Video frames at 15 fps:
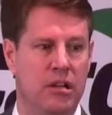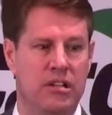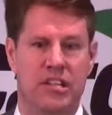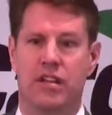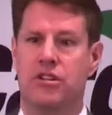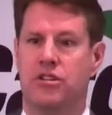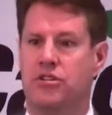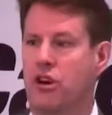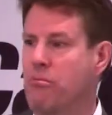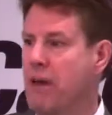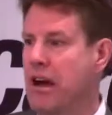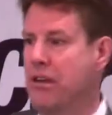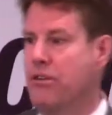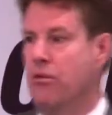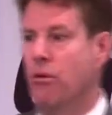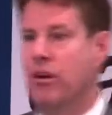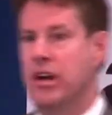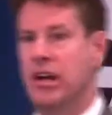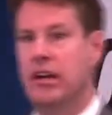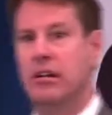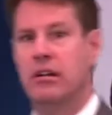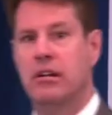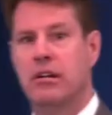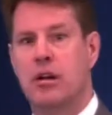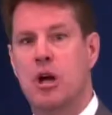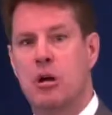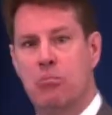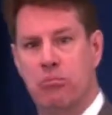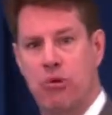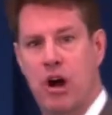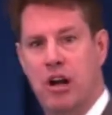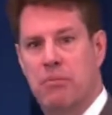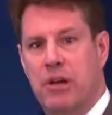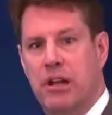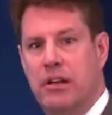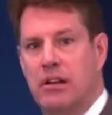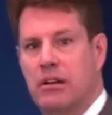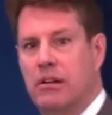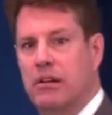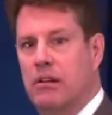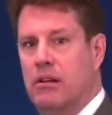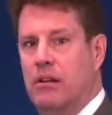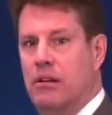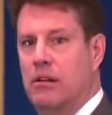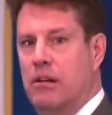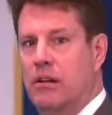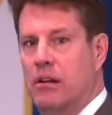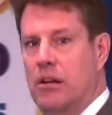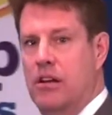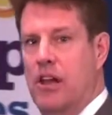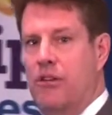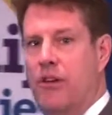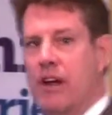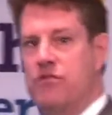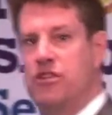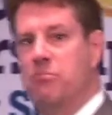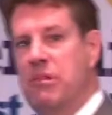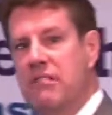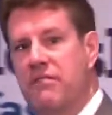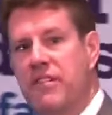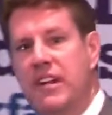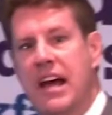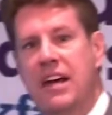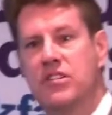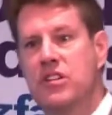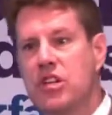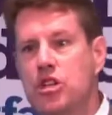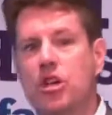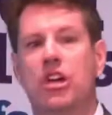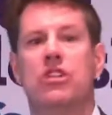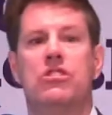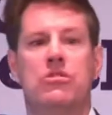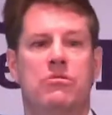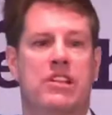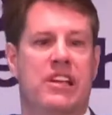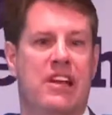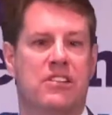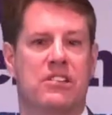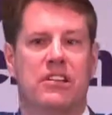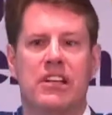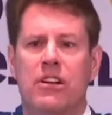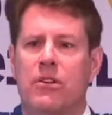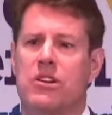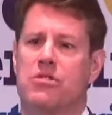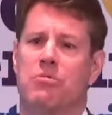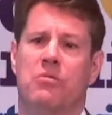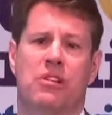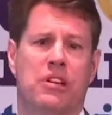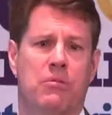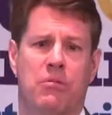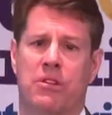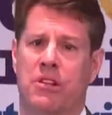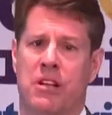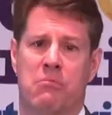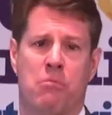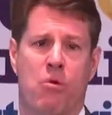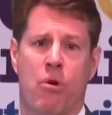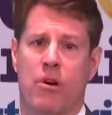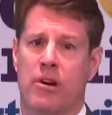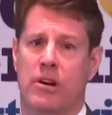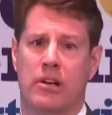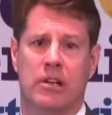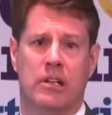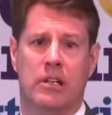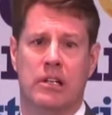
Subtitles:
didn't assert my authority, brought him in. Another F should be finesse. You can do that as a leader. It's really, really important.